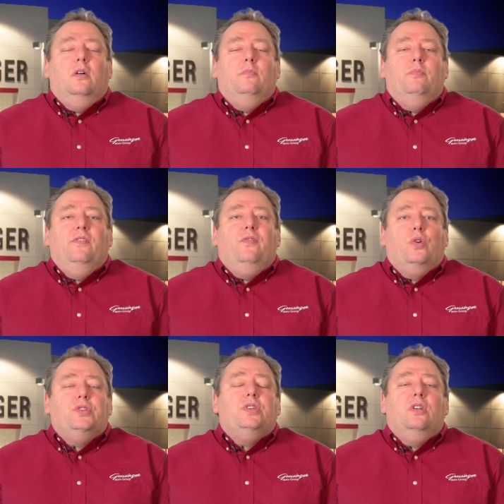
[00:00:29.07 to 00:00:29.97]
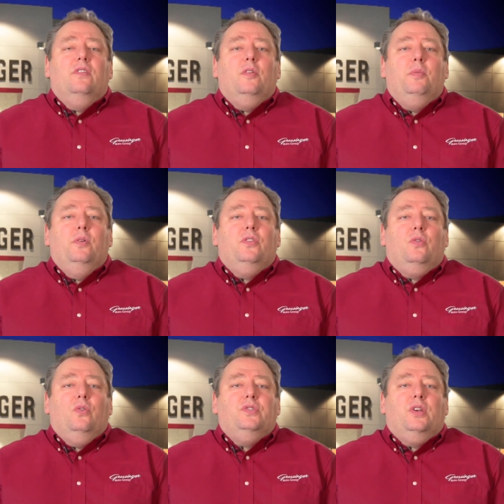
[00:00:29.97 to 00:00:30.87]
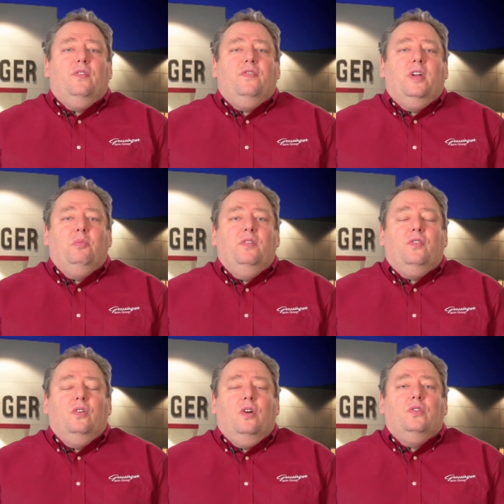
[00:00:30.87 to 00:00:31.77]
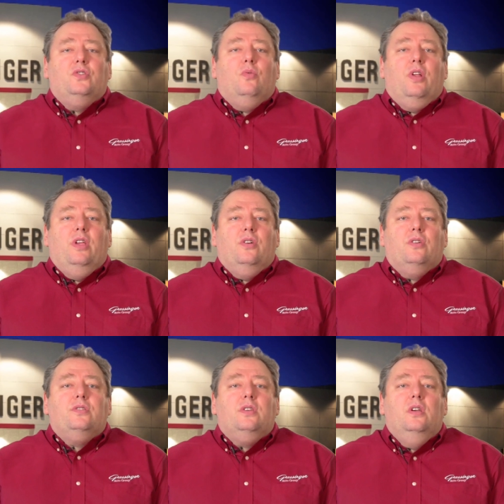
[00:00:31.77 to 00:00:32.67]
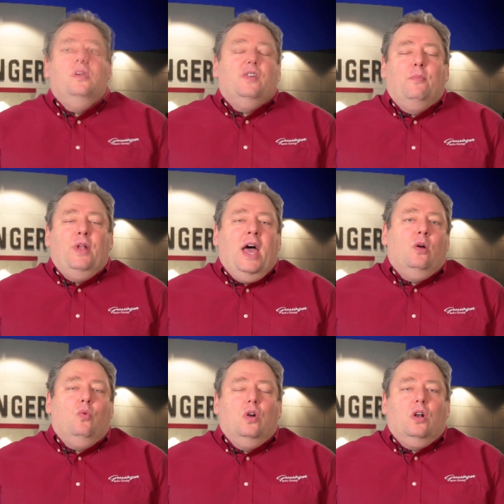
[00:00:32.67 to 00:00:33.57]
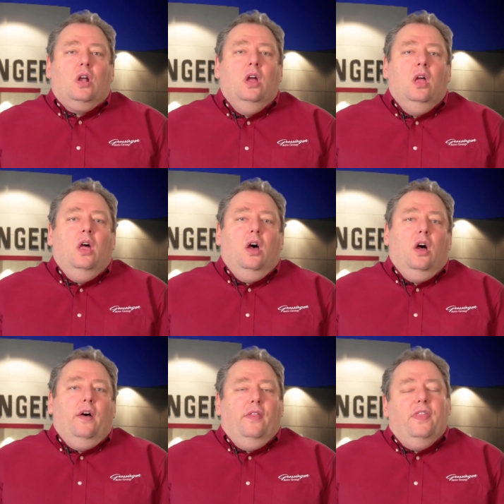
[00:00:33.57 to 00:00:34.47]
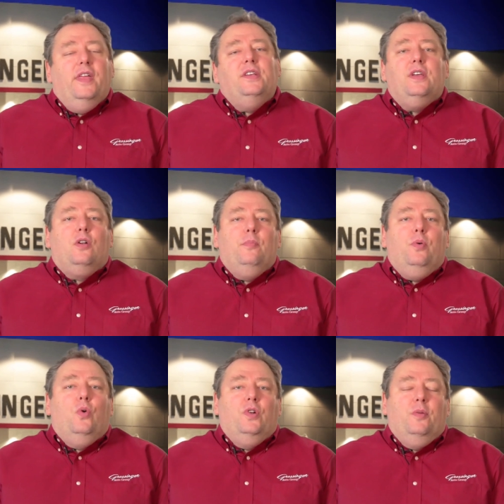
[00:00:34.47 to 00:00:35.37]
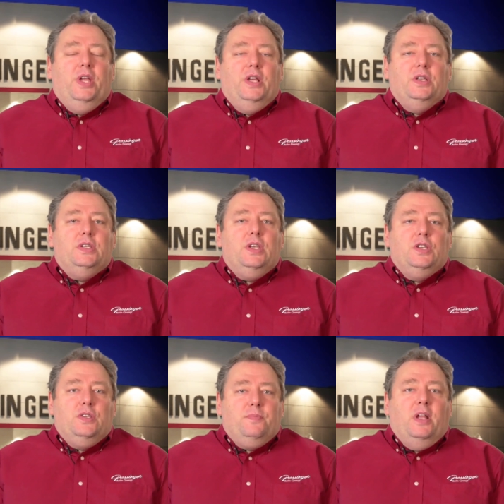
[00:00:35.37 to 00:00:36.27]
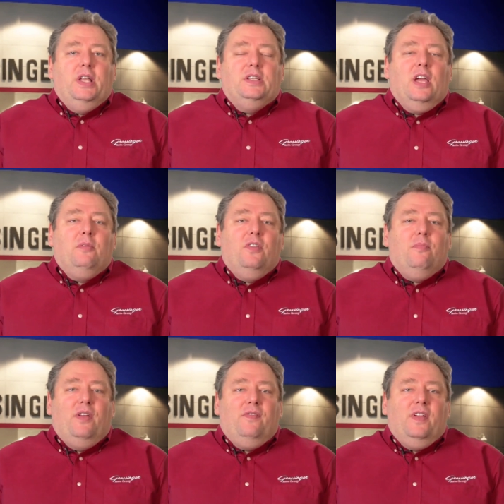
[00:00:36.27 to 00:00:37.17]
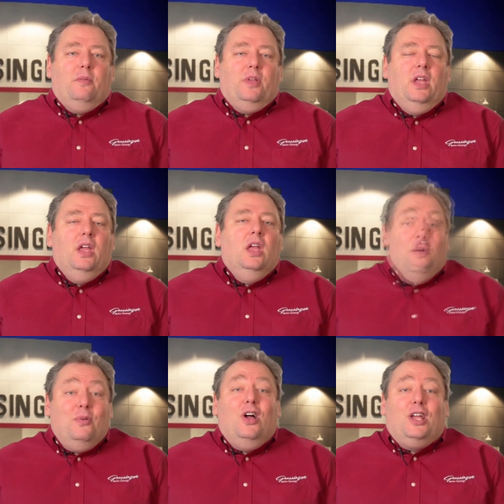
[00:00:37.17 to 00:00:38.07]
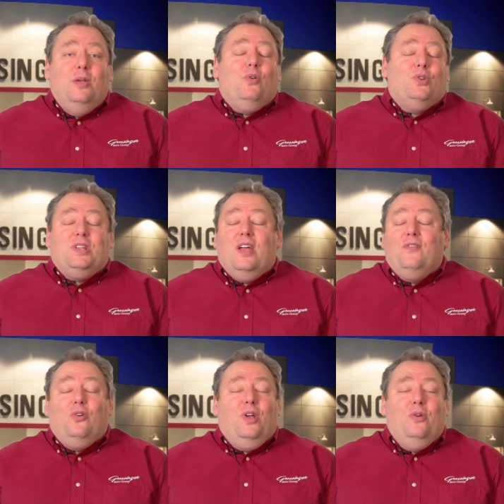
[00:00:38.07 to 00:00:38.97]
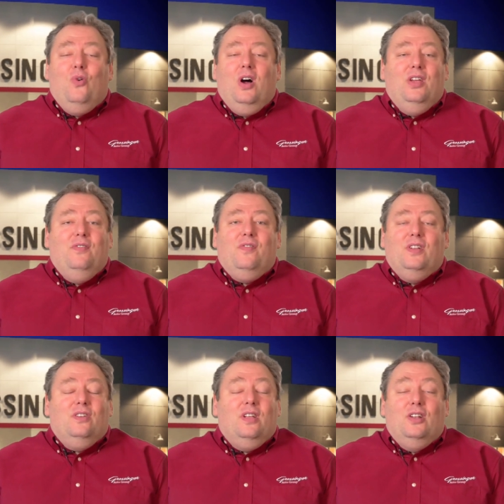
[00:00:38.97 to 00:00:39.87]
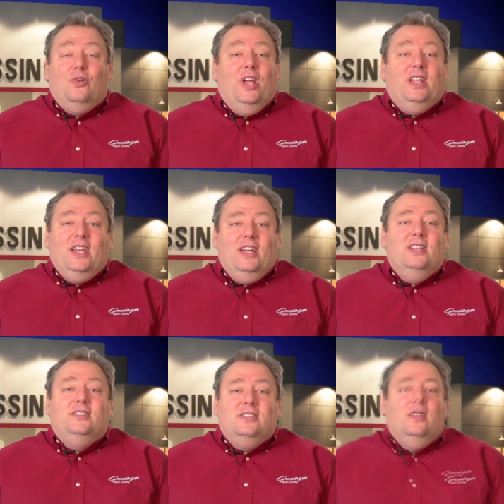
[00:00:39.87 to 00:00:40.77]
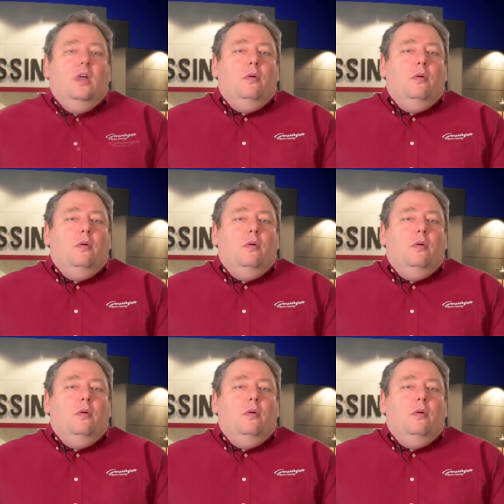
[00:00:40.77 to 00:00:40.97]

um, be fortunate enough to be with the Grossinger family for another 20 years. When I'm not at work, uh, the things that are important to me is, is spending time with my family. I'm a lucky person. I have a great wife and, and great kids.